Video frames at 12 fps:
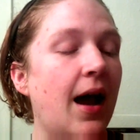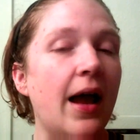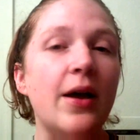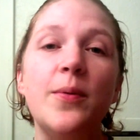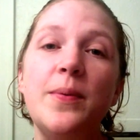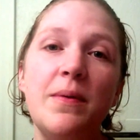I
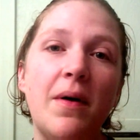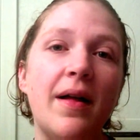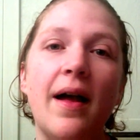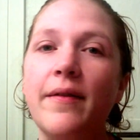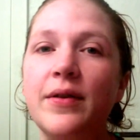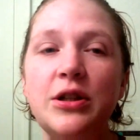hope you all
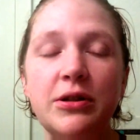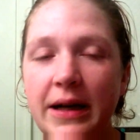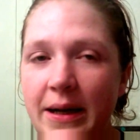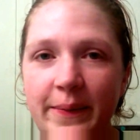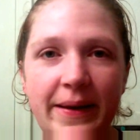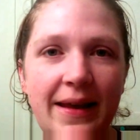have a
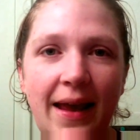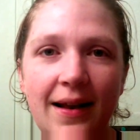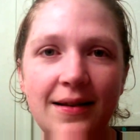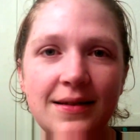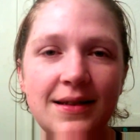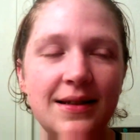great
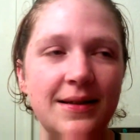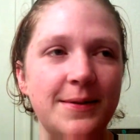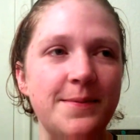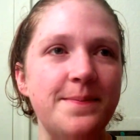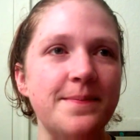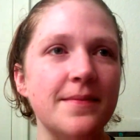weekend.
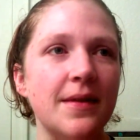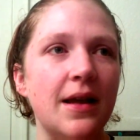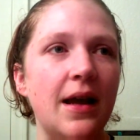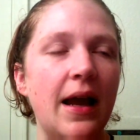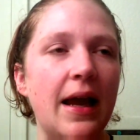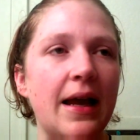
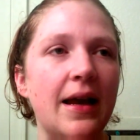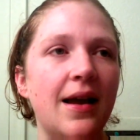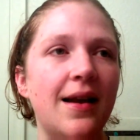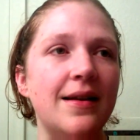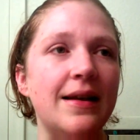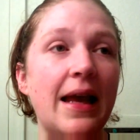
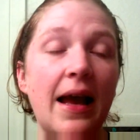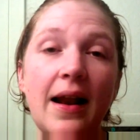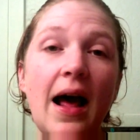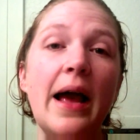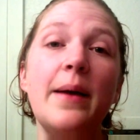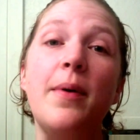And again,
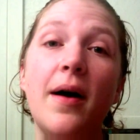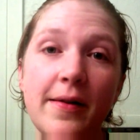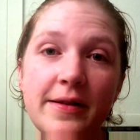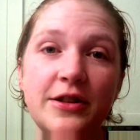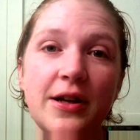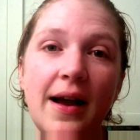I
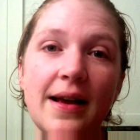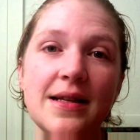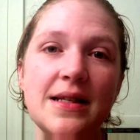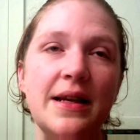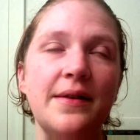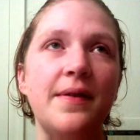
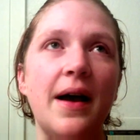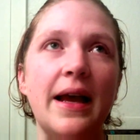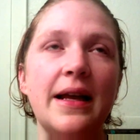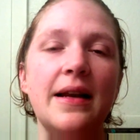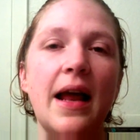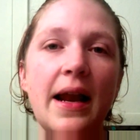apologize if I
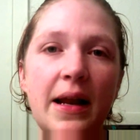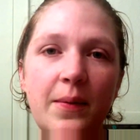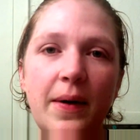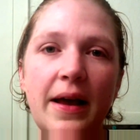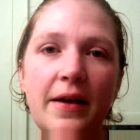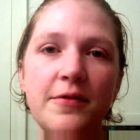in any
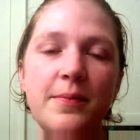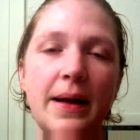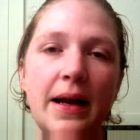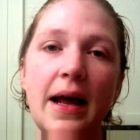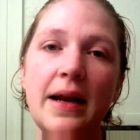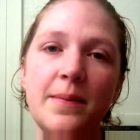way have
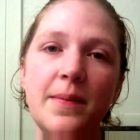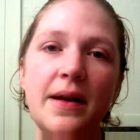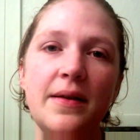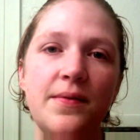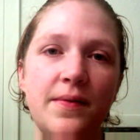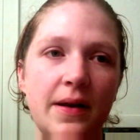made
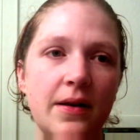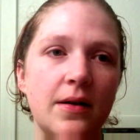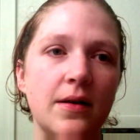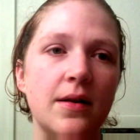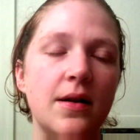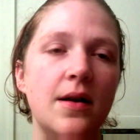anybody
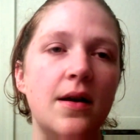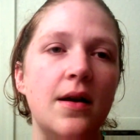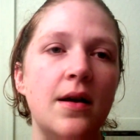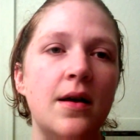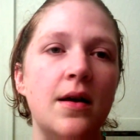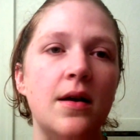feel
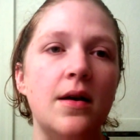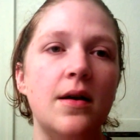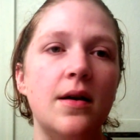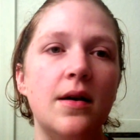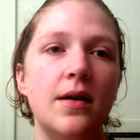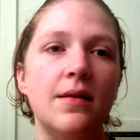
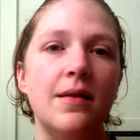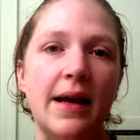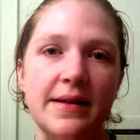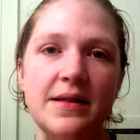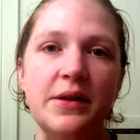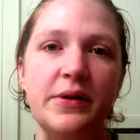
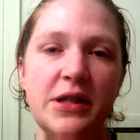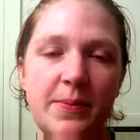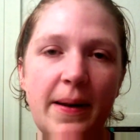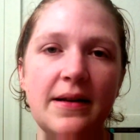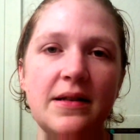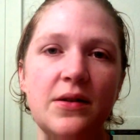less than
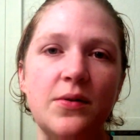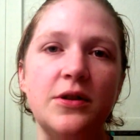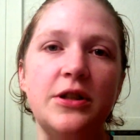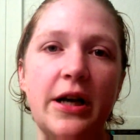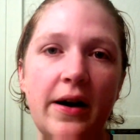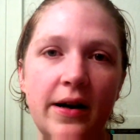respected or
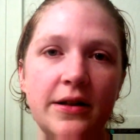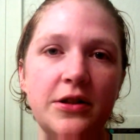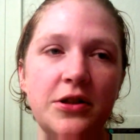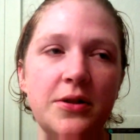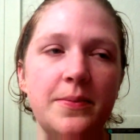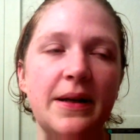
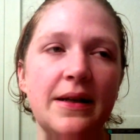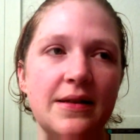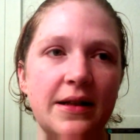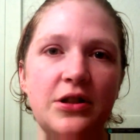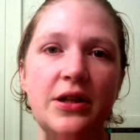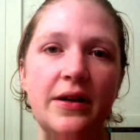cherished, because
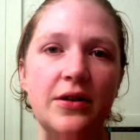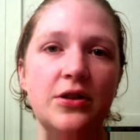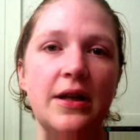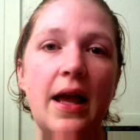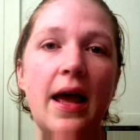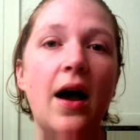I
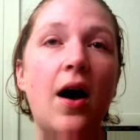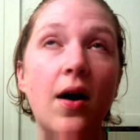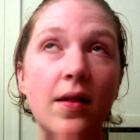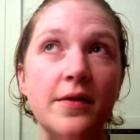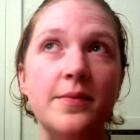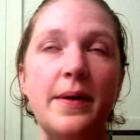cherish
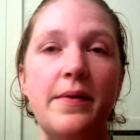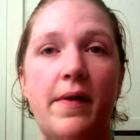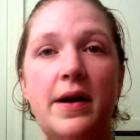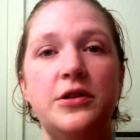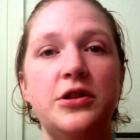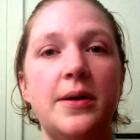all of my
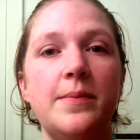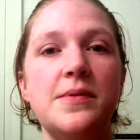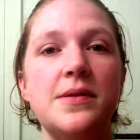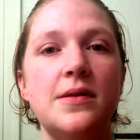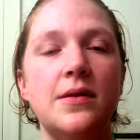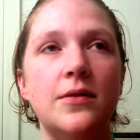
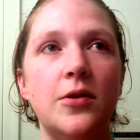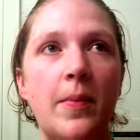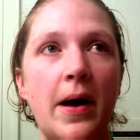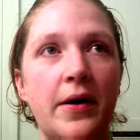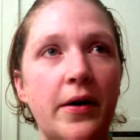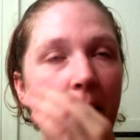friendships, no
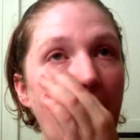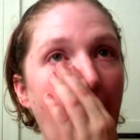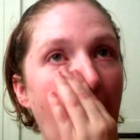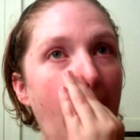matter